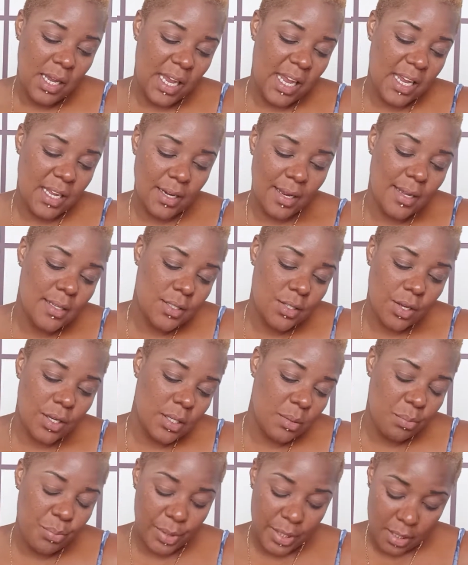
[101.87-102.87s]
and it's going
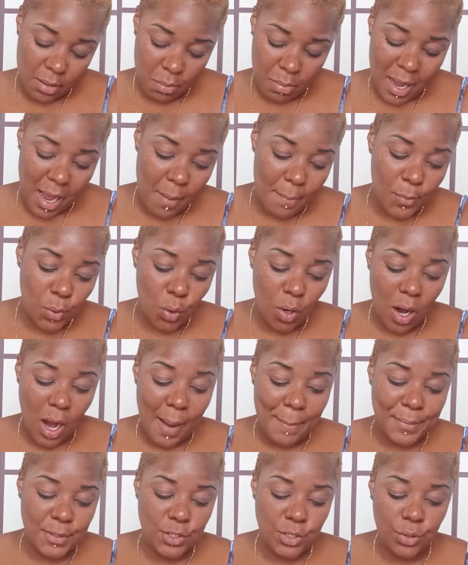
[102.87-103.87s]
to bring about more
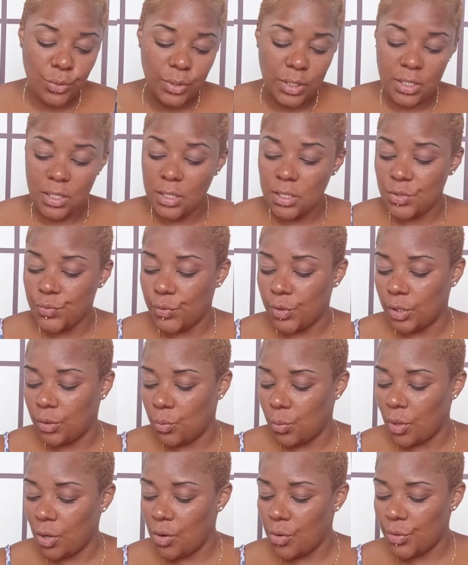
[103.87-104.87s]
opportunities for
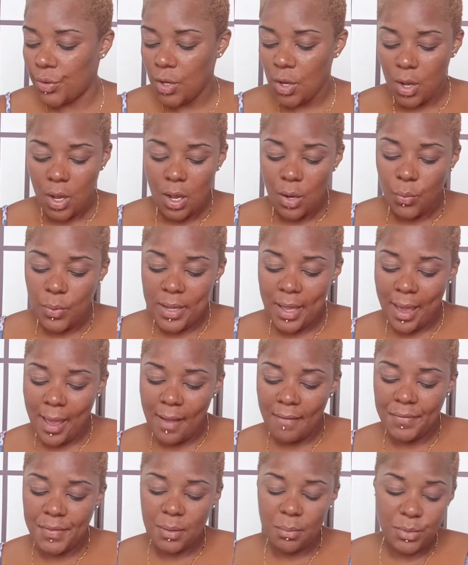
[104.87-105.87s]
growth we
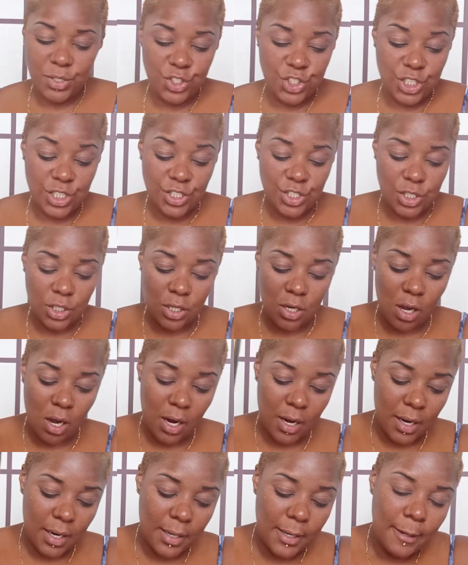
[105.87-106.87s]
have the magician
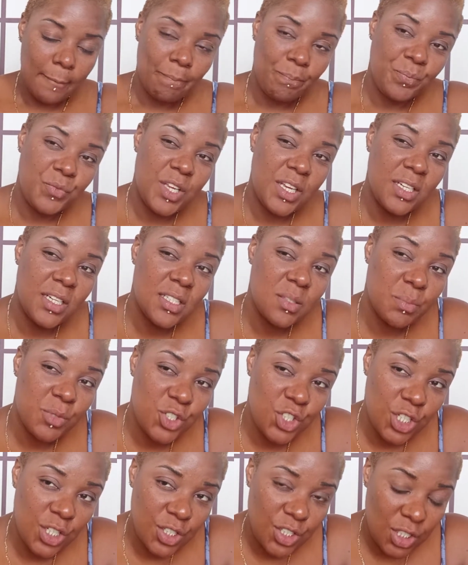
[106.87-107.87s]
card and this
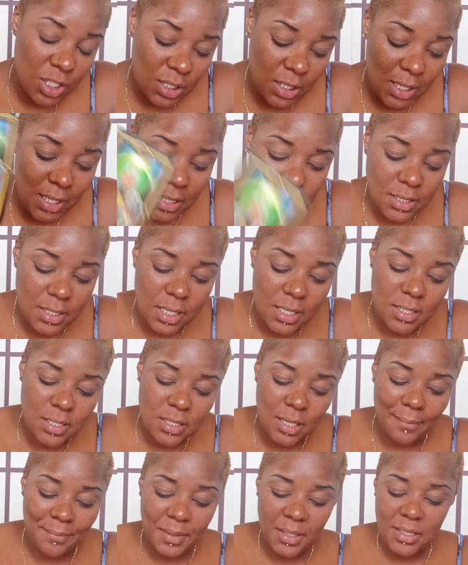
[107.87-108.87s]
magician is is
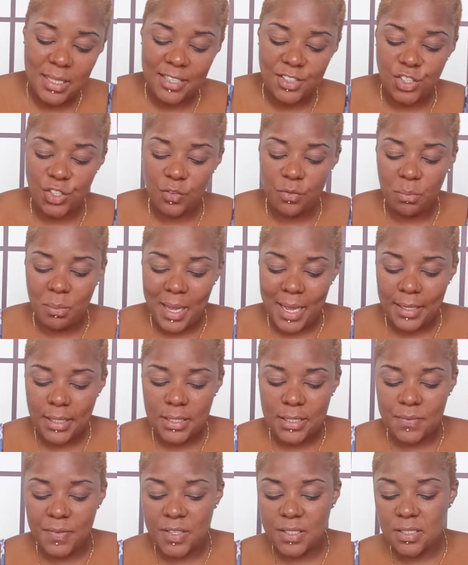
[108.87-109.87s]
something that you've
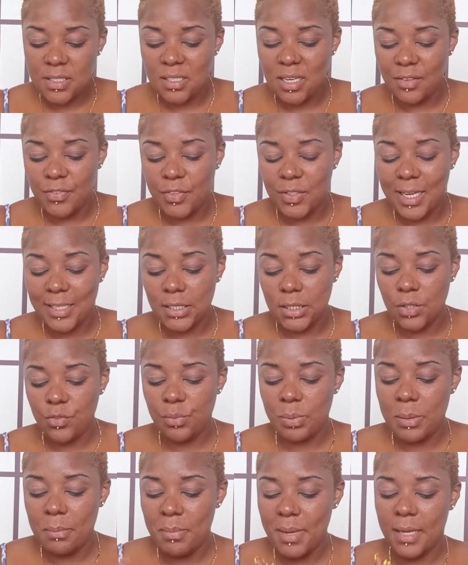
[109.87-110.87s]
manifested i feel like
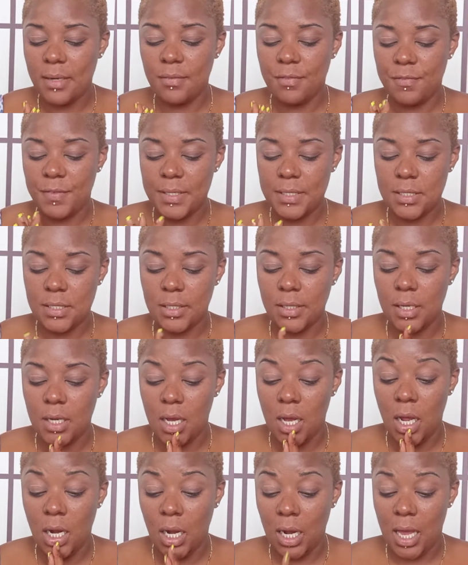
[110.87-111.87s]
you've been manifesting
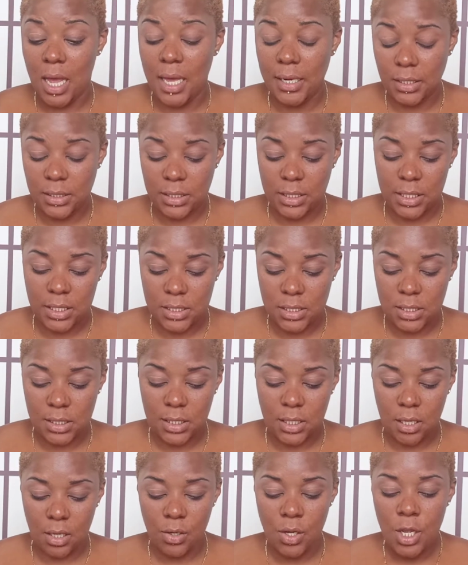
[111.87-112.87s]
a lot of things leo
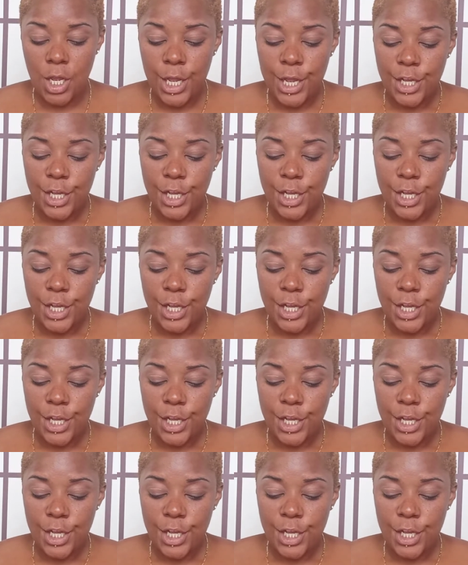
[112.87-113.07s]
Leo,